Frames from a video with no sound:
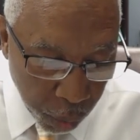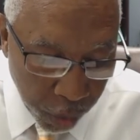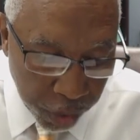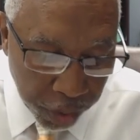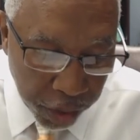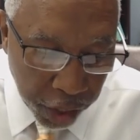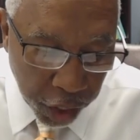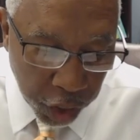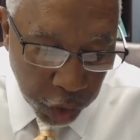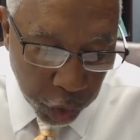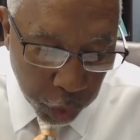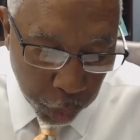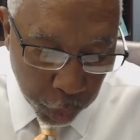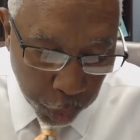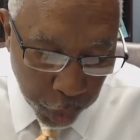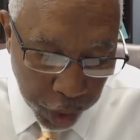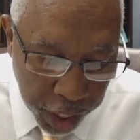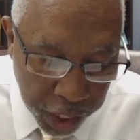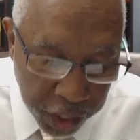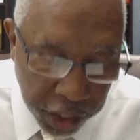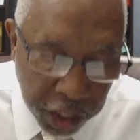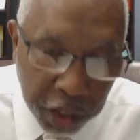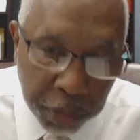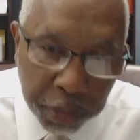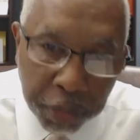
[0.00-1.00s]
when there is
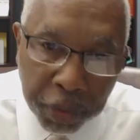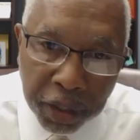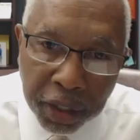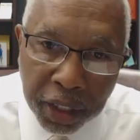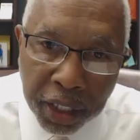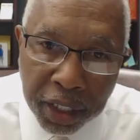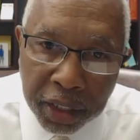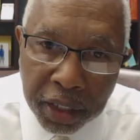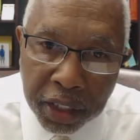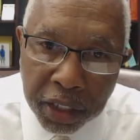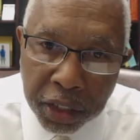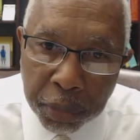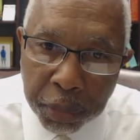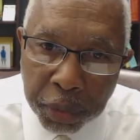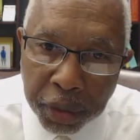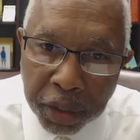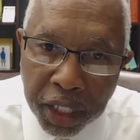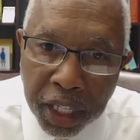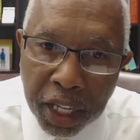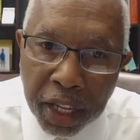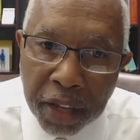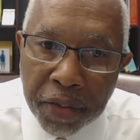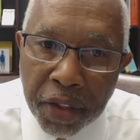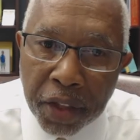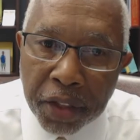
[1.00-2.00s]
reason to
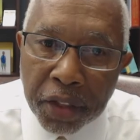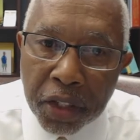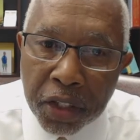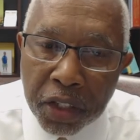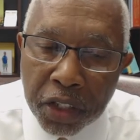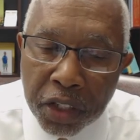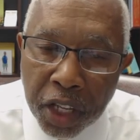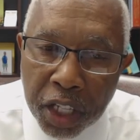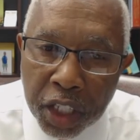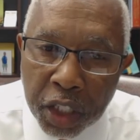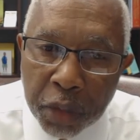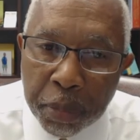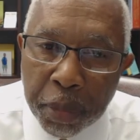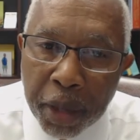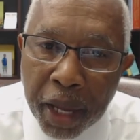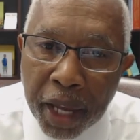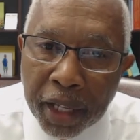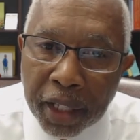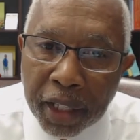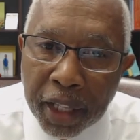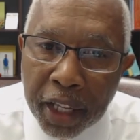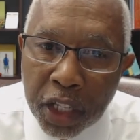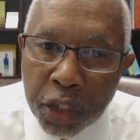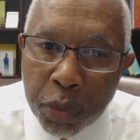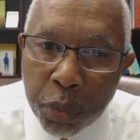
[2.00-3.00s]
believe that the
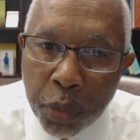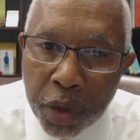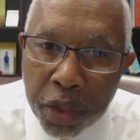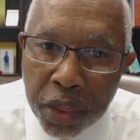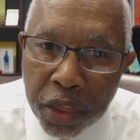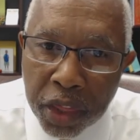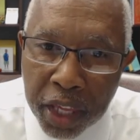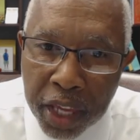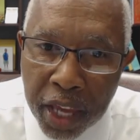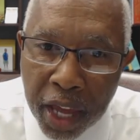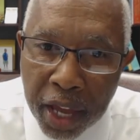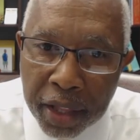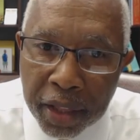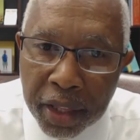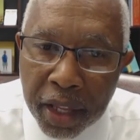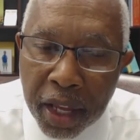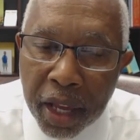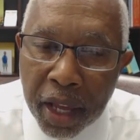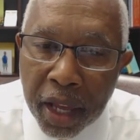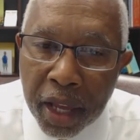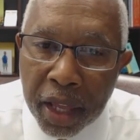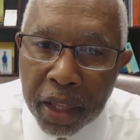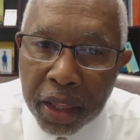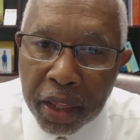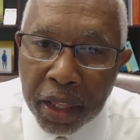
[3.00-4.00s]
suspect is within
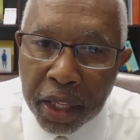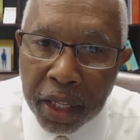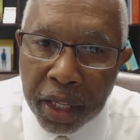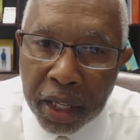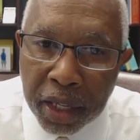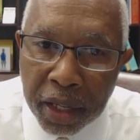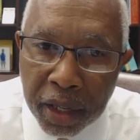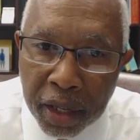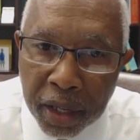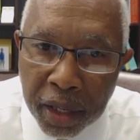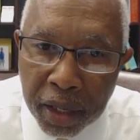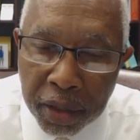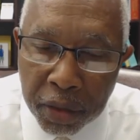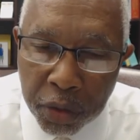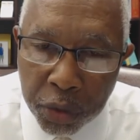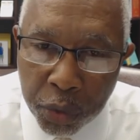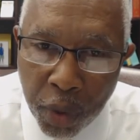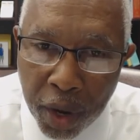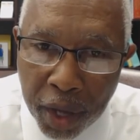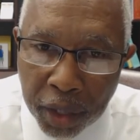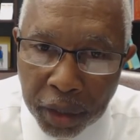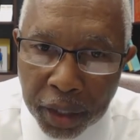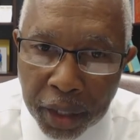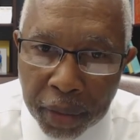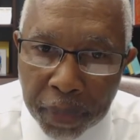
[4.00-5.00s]
the
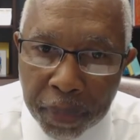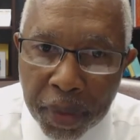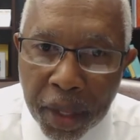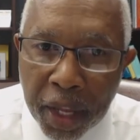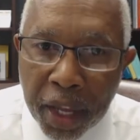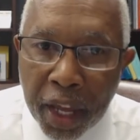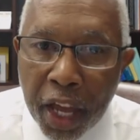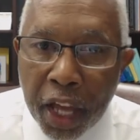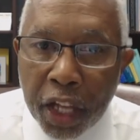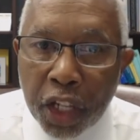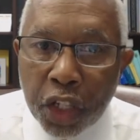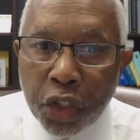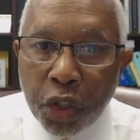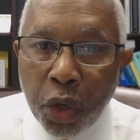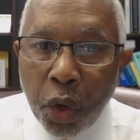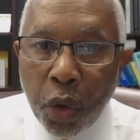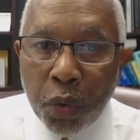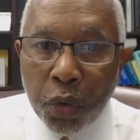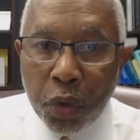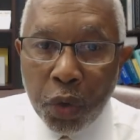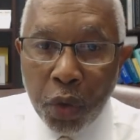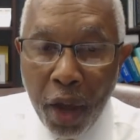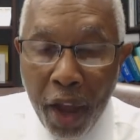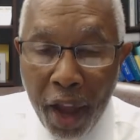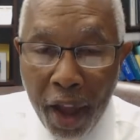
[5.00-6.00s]
dwelling. And
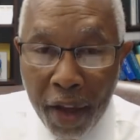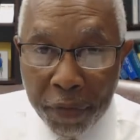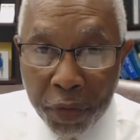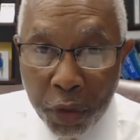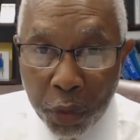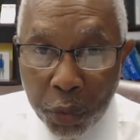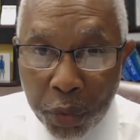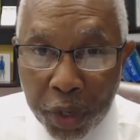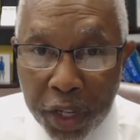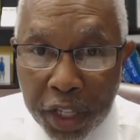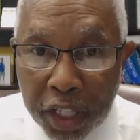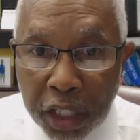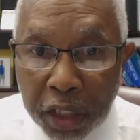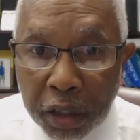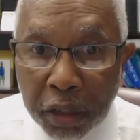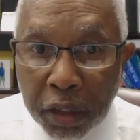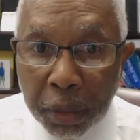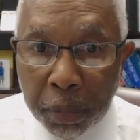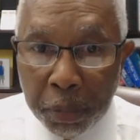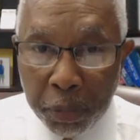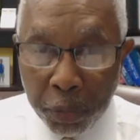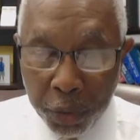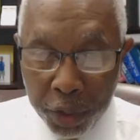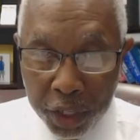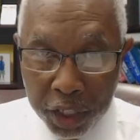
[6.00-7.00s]
so you have to
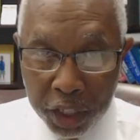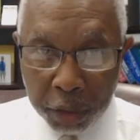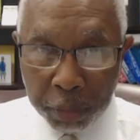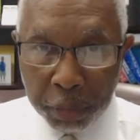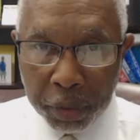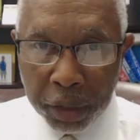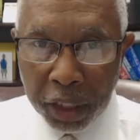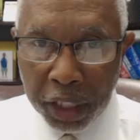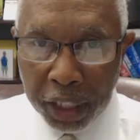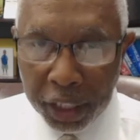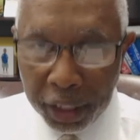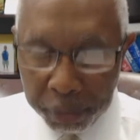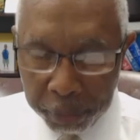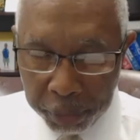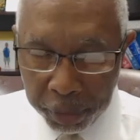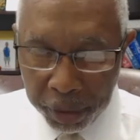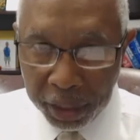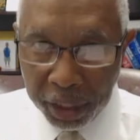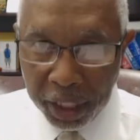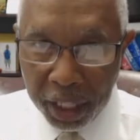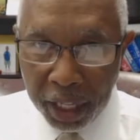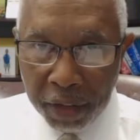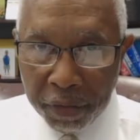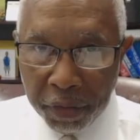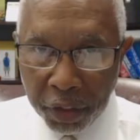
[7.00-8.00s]
reasonably
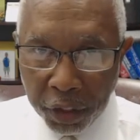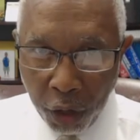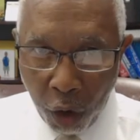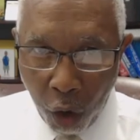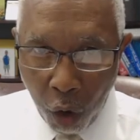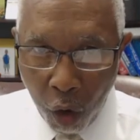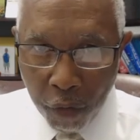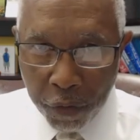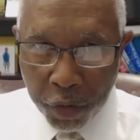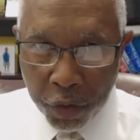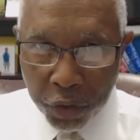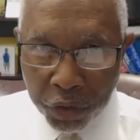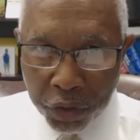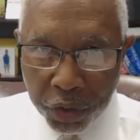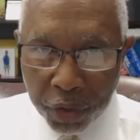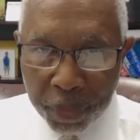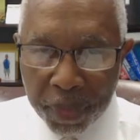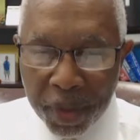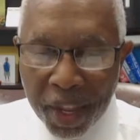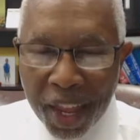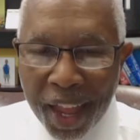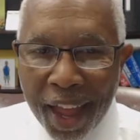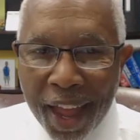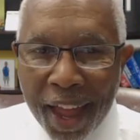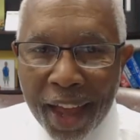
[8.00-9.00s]
believe, or the officer
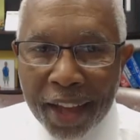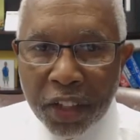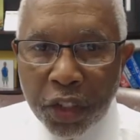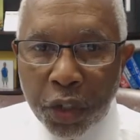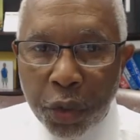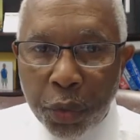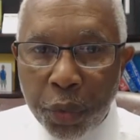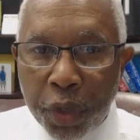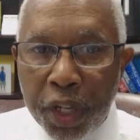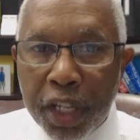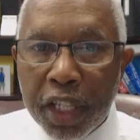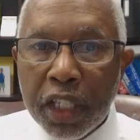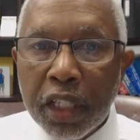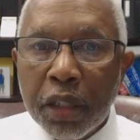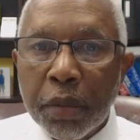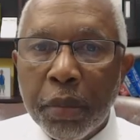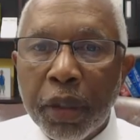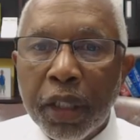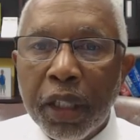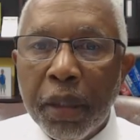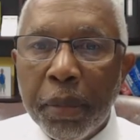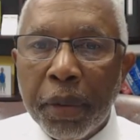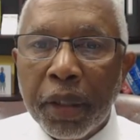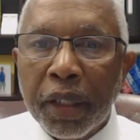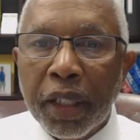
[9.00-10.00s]
has to
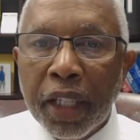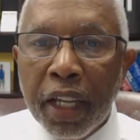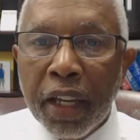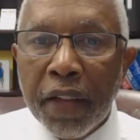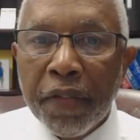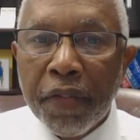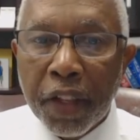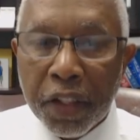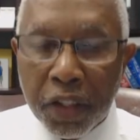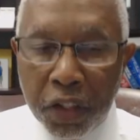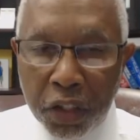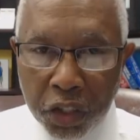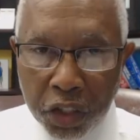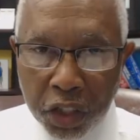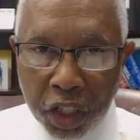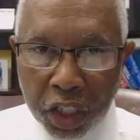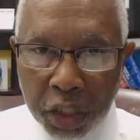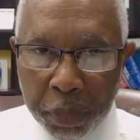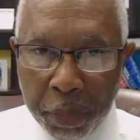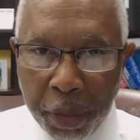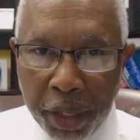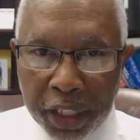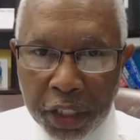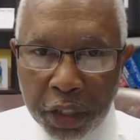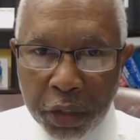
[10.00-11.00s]
reasonably believe that the
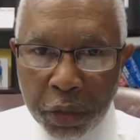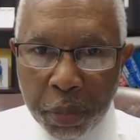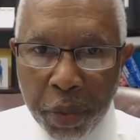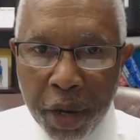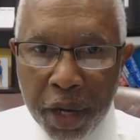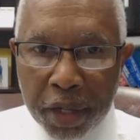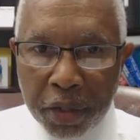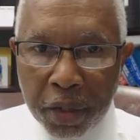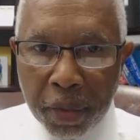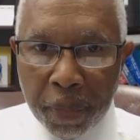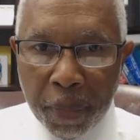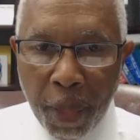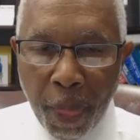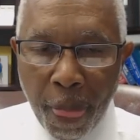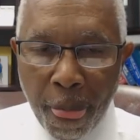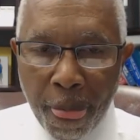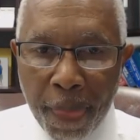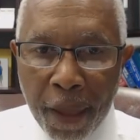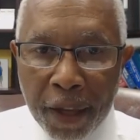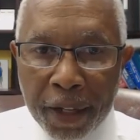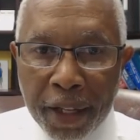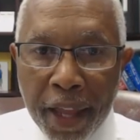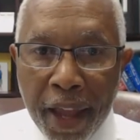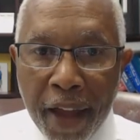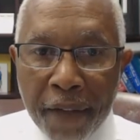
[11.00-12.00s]
suspect is present.
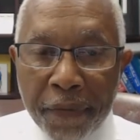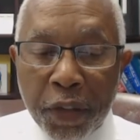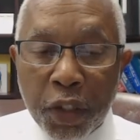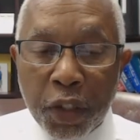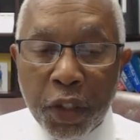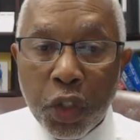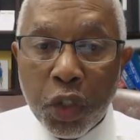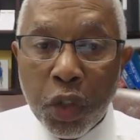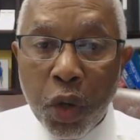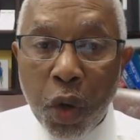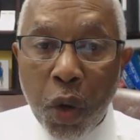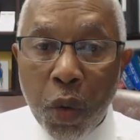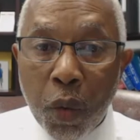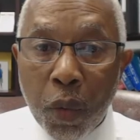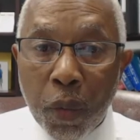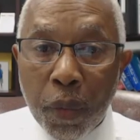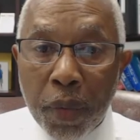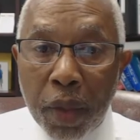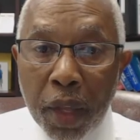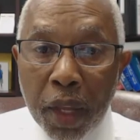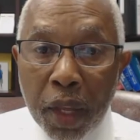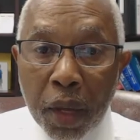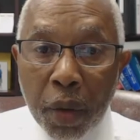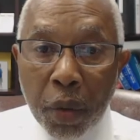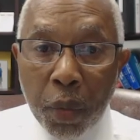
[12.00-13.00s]
And they have to show
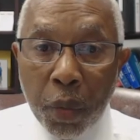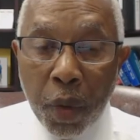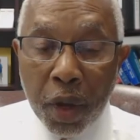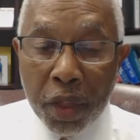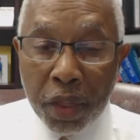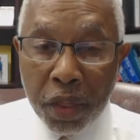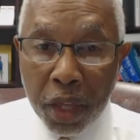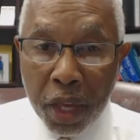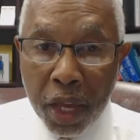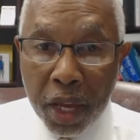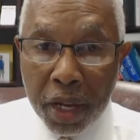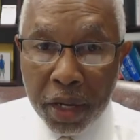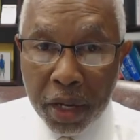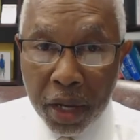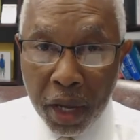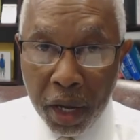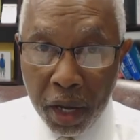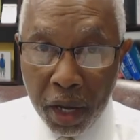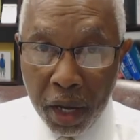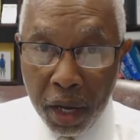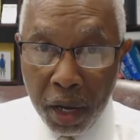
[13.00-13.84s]
within,